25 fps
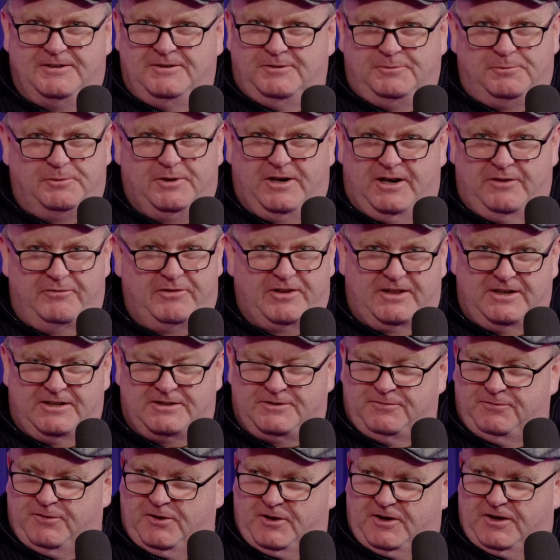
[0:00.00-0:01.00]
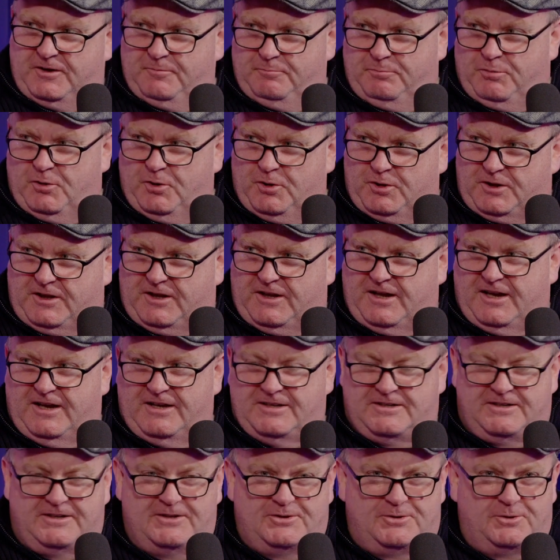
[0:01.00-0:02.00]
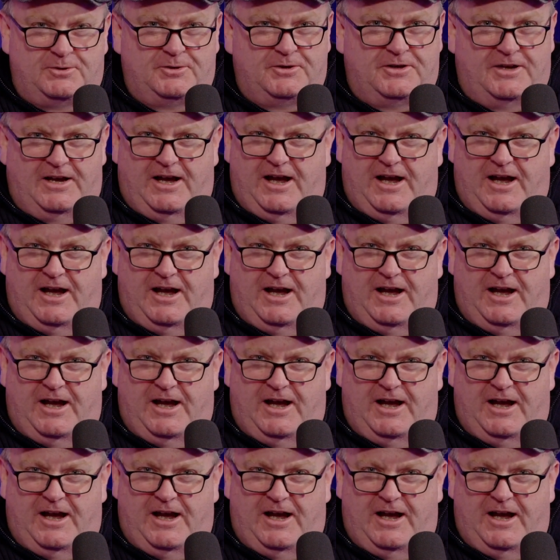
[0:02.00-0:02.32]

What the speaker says: whatever this fucking podcast gives you.